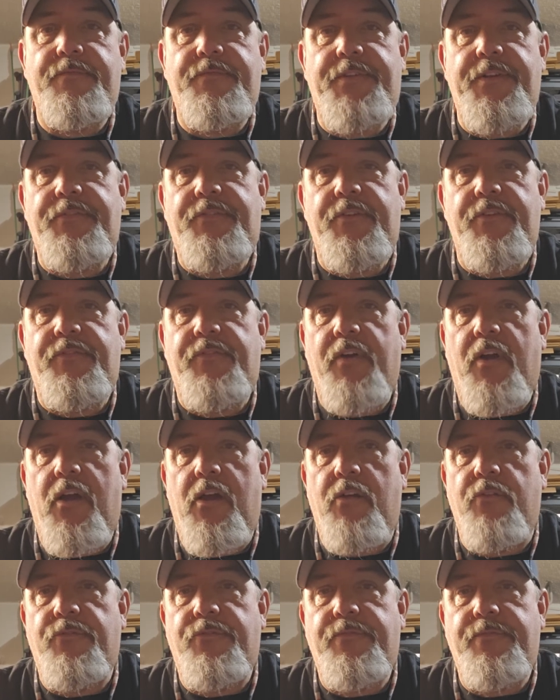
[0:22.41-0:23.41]

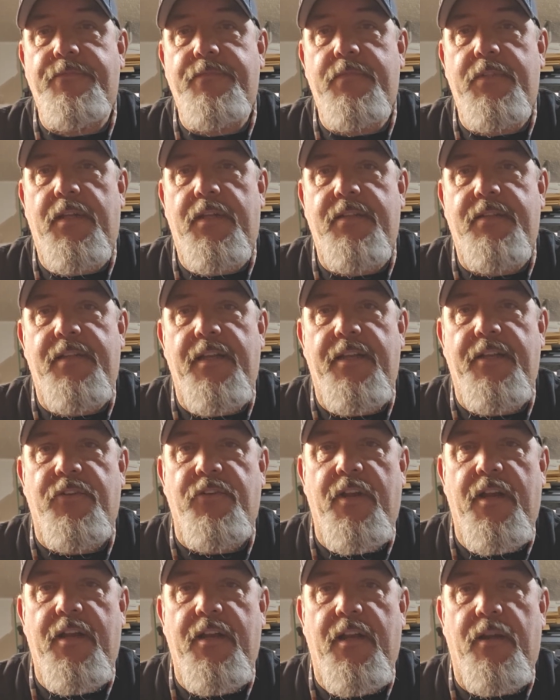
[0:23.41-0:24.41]
55 SA
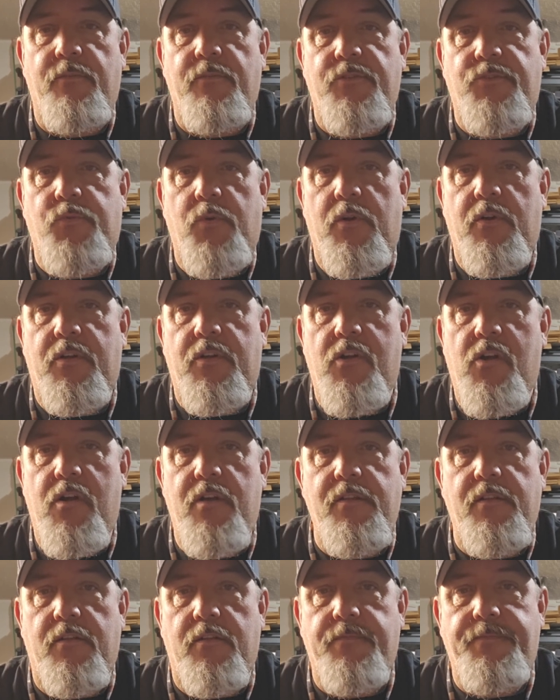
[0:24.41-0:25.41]
Garand I was working
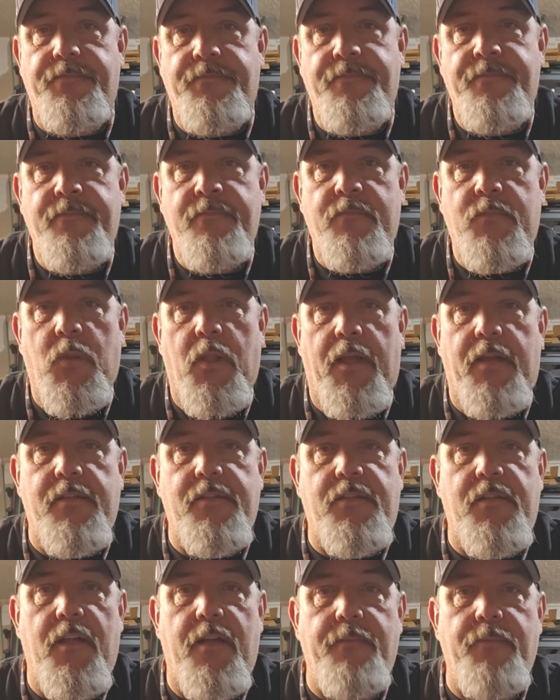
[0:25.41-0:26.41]
on the
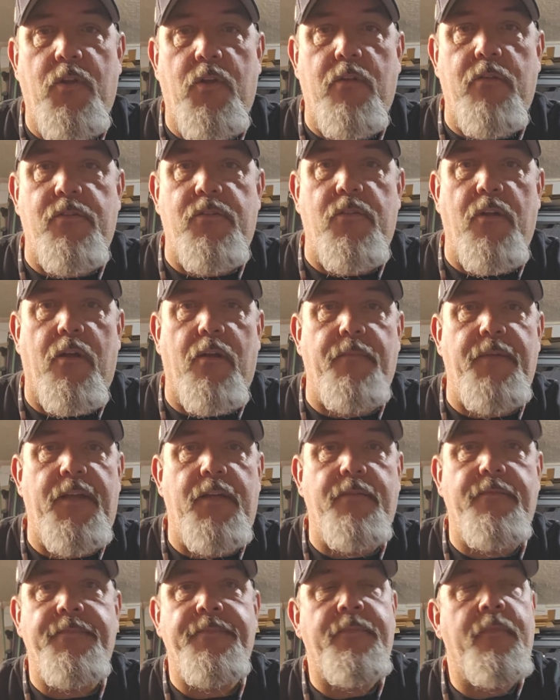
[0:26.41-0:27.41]
last time y'all saw
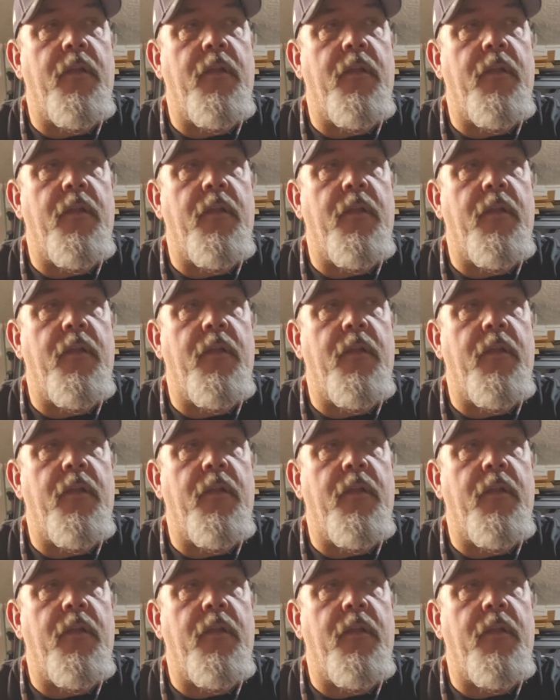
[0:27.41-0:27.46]
me.